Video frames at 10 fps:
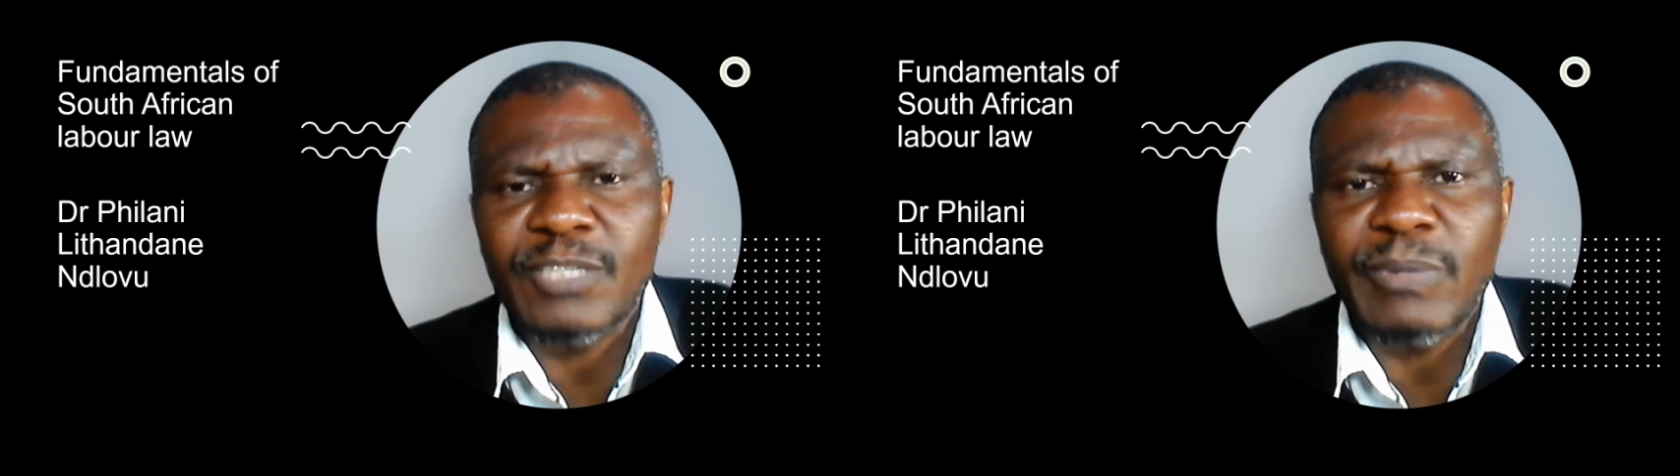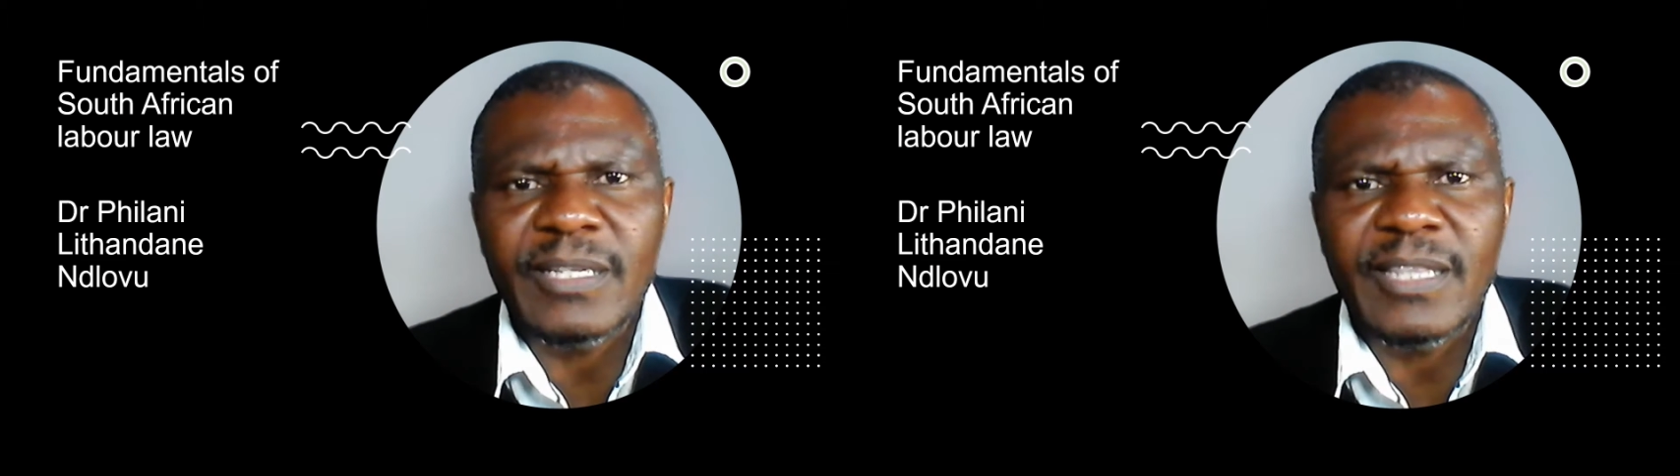
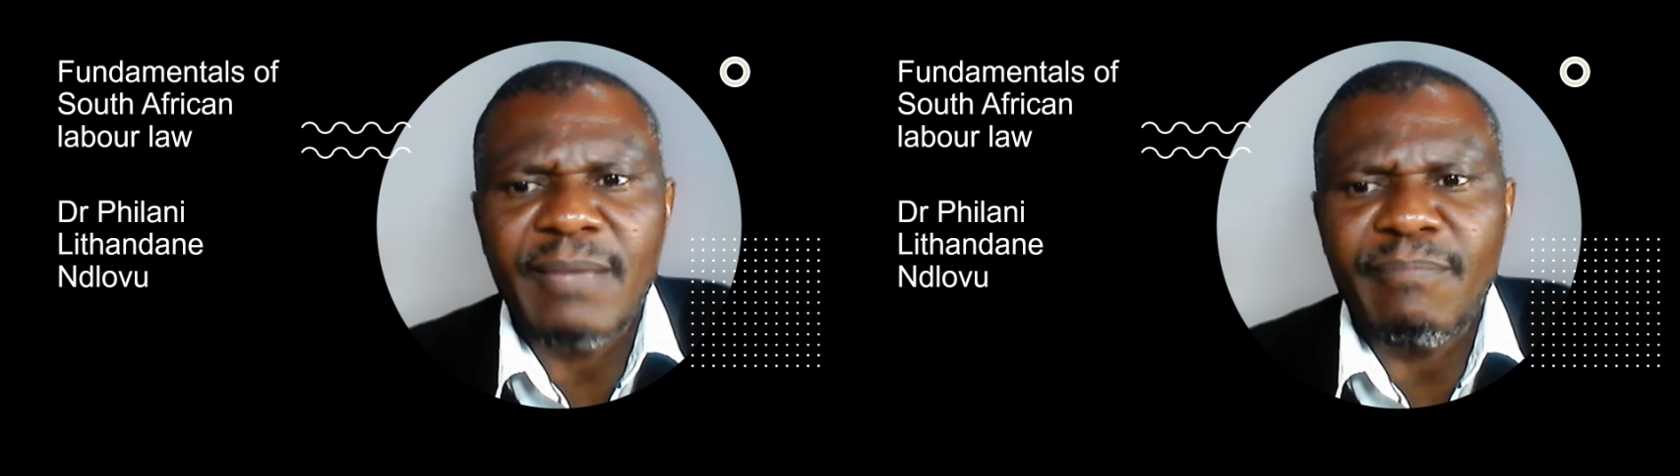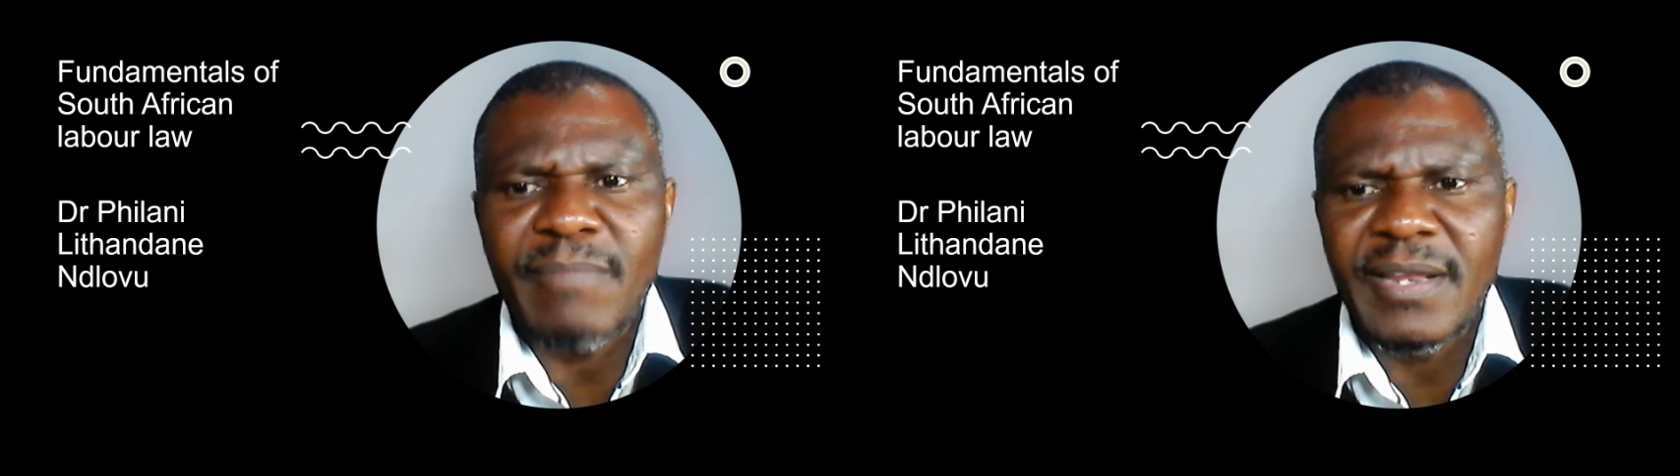but
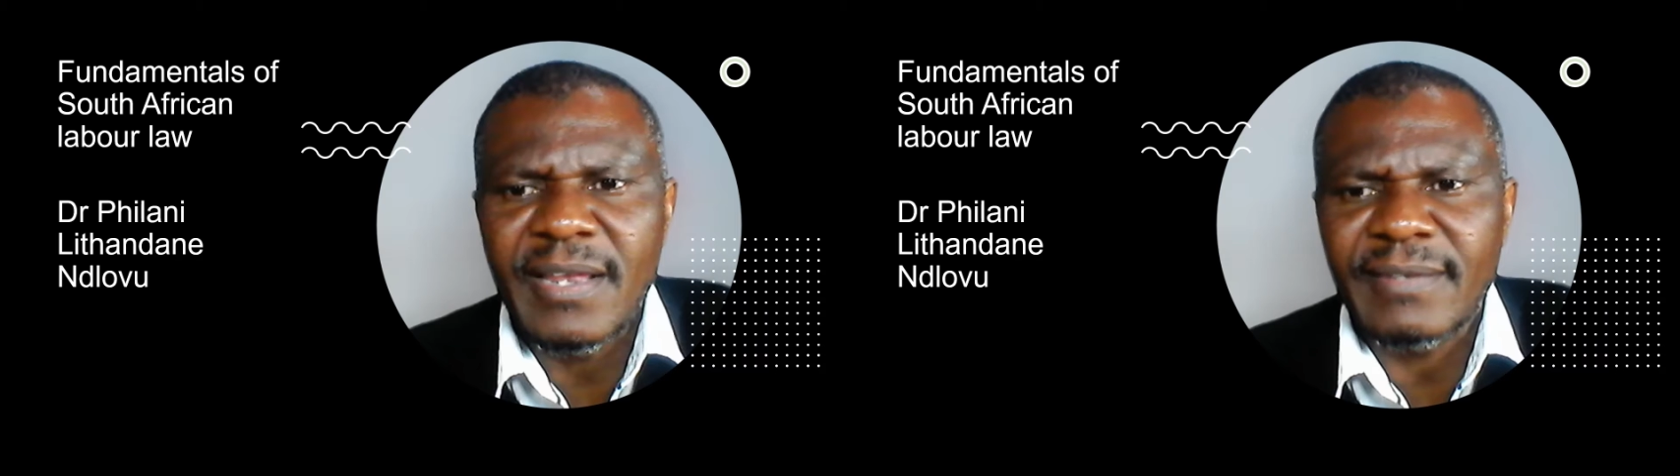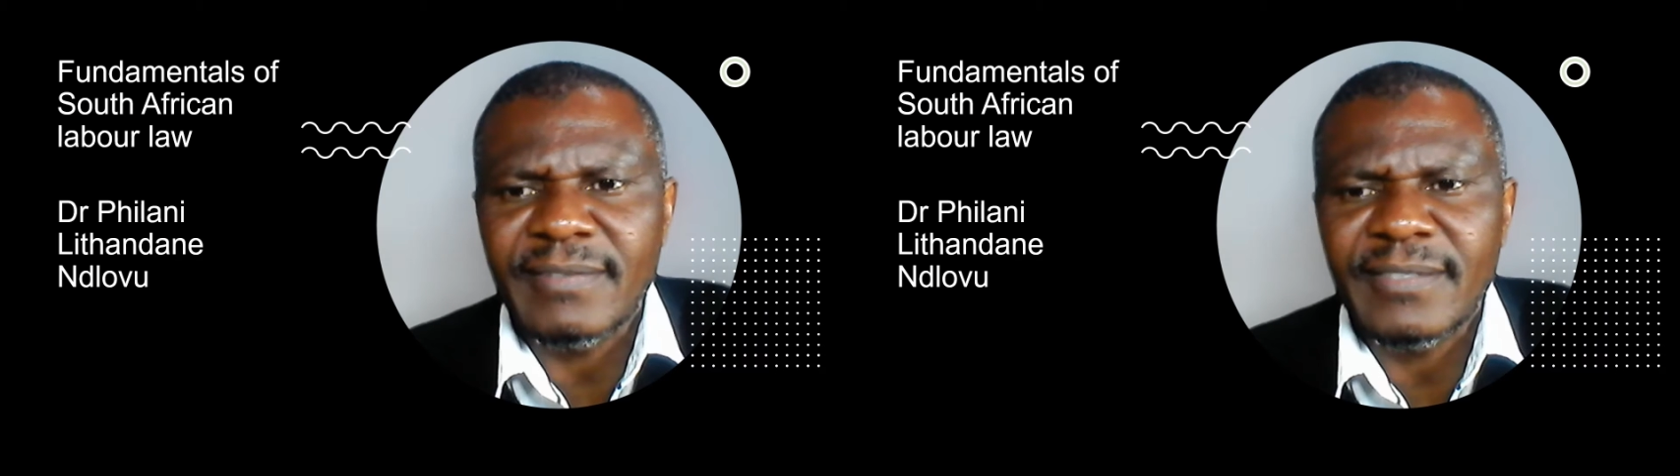there are many
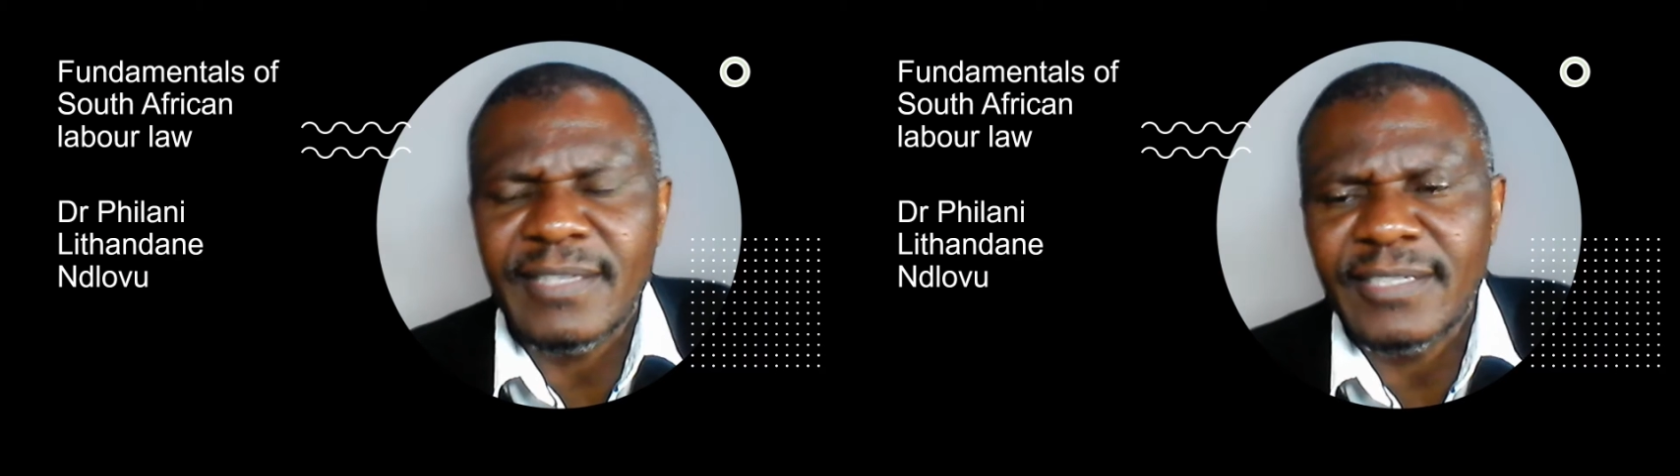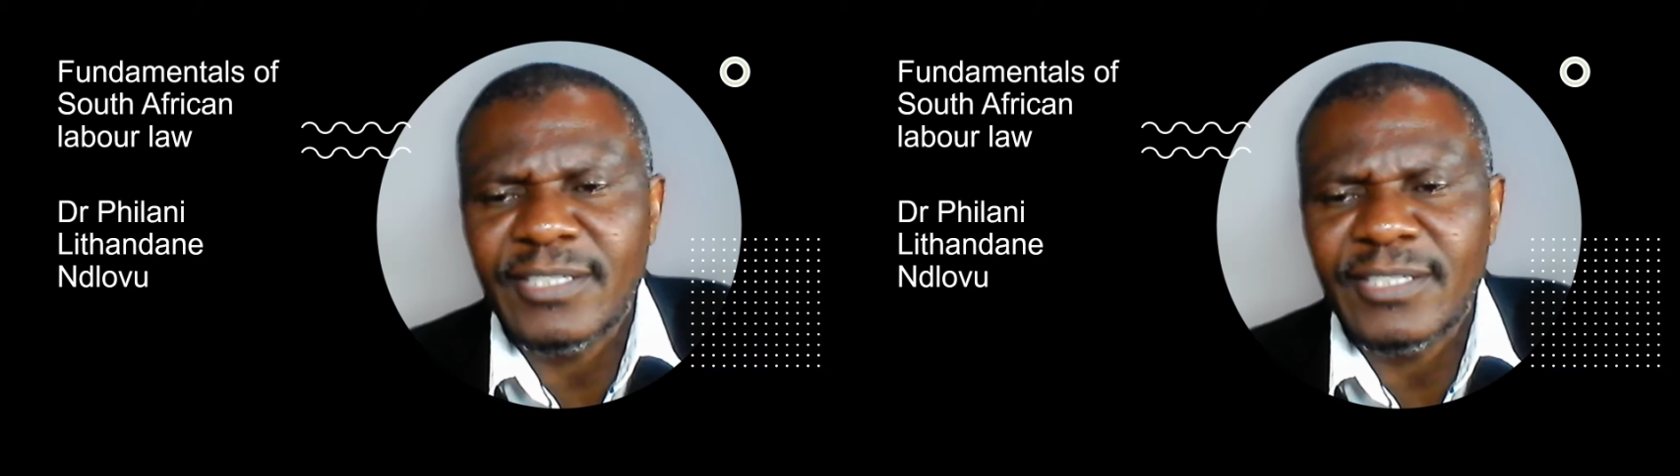others
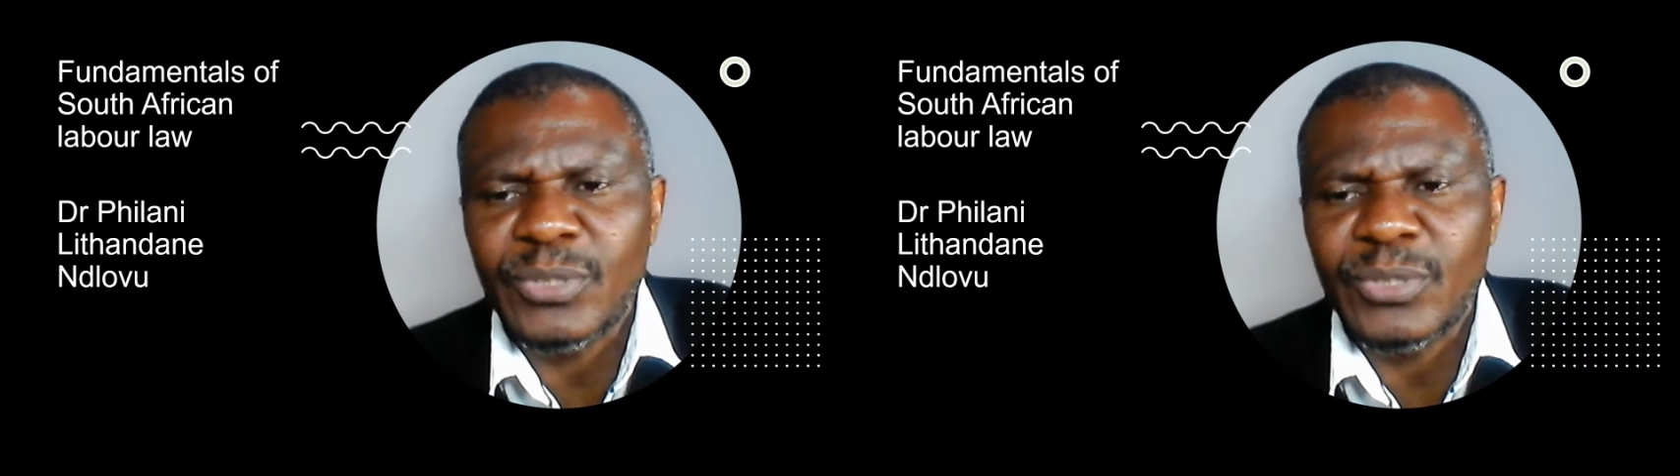that